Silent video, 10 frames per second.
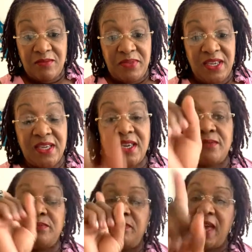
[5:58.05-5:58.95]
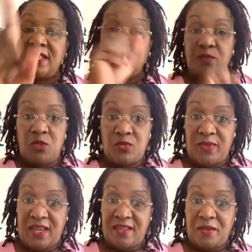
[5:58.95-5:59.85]
Be Magic
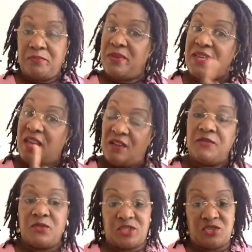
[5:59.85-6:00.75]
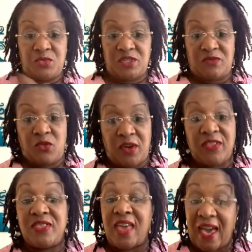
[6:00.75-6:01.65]
Mermaid. Be careful what you wish for.
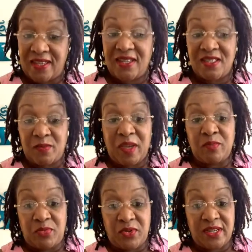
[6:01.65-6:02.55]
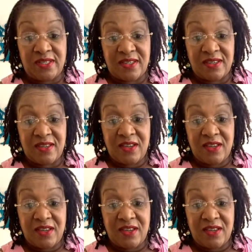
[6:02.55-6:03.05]
That is my point.